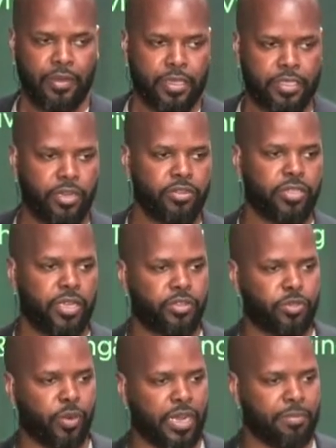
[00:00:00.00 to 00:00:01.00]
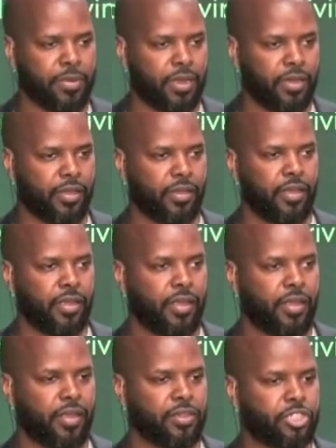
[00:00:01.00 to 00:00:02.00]
Because here's what I'm going
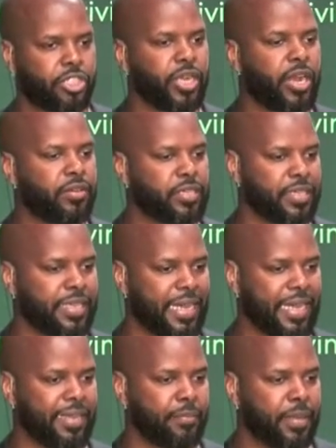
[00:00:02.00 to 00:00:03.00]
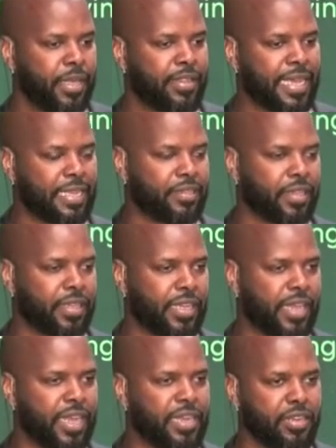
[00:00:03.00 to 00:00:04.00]
to share today, that the
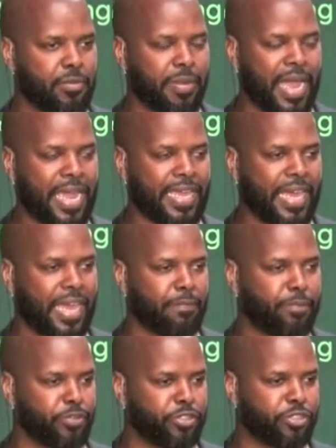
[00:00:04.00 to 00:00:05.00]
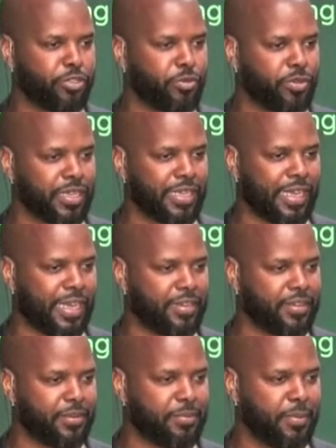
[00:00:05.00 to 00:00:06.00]
kingdom, I can't pursue the
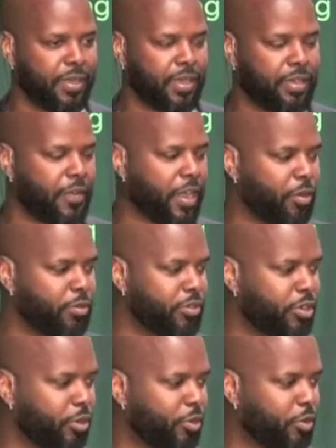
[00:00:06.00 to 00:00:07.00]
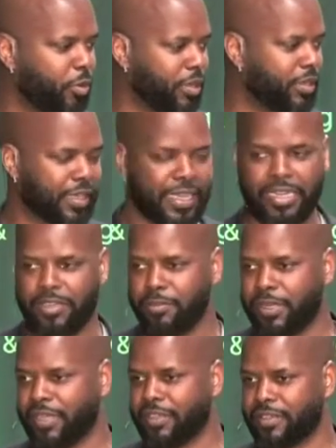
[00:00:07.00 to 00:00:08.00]
kingdom if I don't know what the
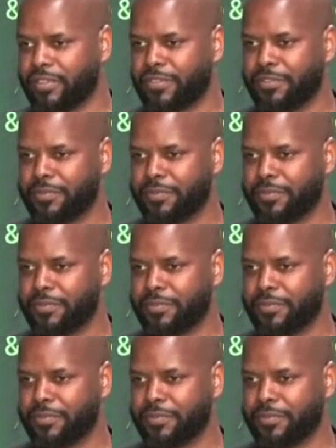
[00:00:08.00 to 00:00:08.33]
kingdom is.